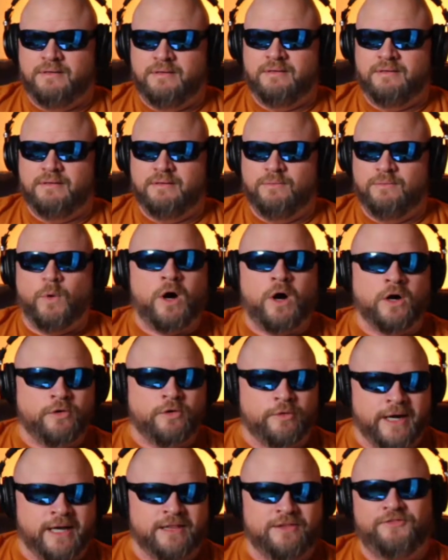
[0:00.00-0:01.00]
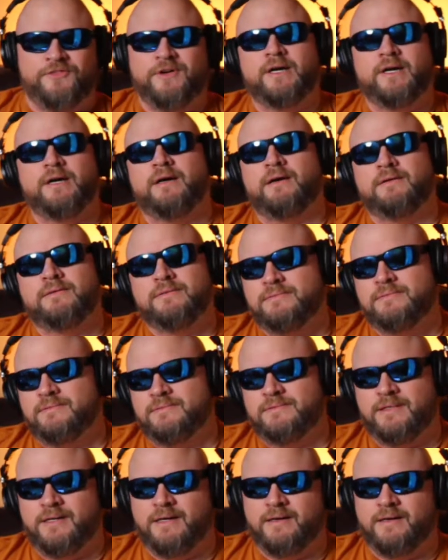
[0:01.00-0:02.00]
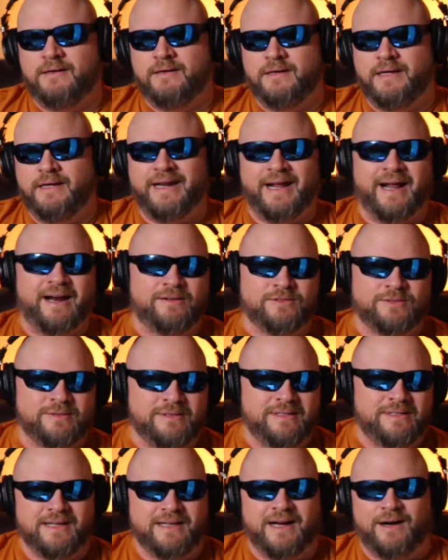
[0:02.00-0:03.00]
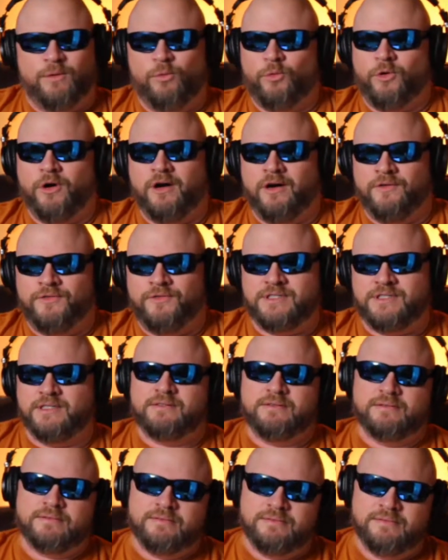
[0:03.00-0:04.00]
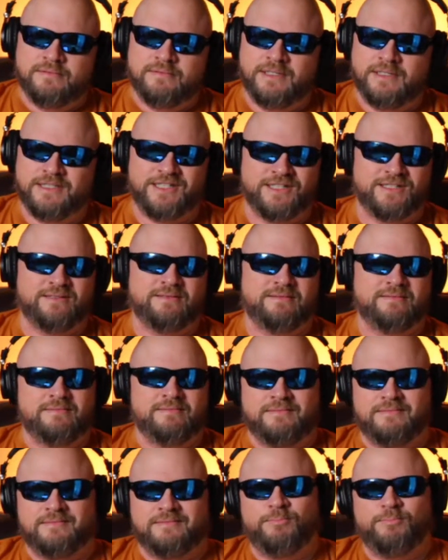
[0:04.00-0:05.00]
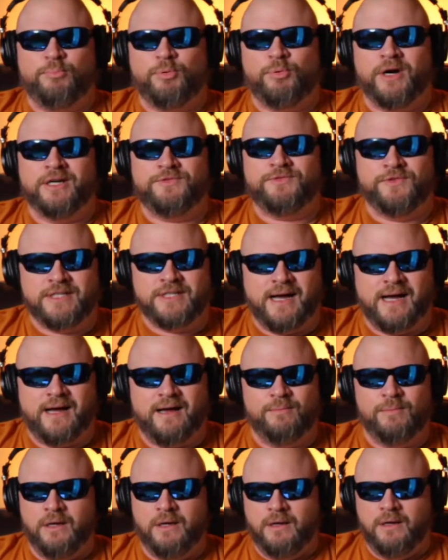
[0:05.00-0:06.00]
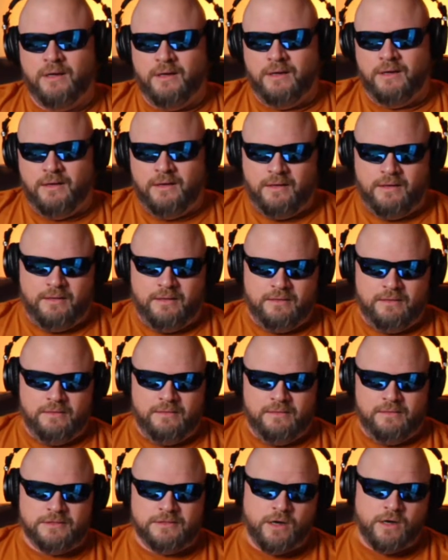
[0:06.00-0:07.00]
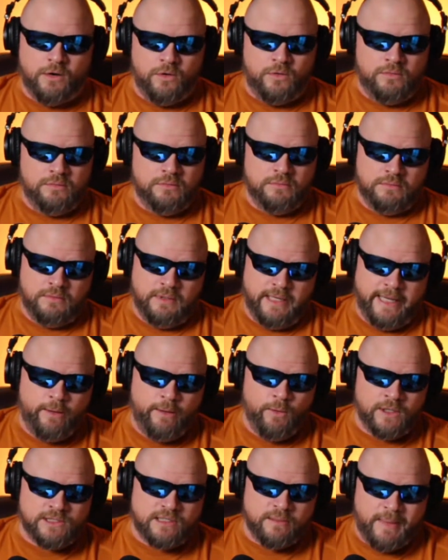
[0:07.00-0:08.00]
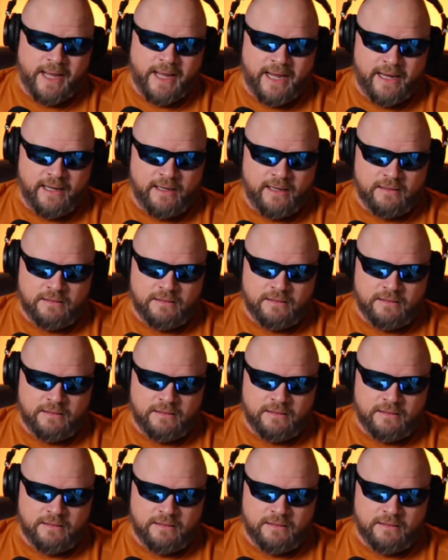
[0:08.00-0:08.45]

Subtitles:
walk around the fair. And it's not rough. It's just pressed for time. So he wants to make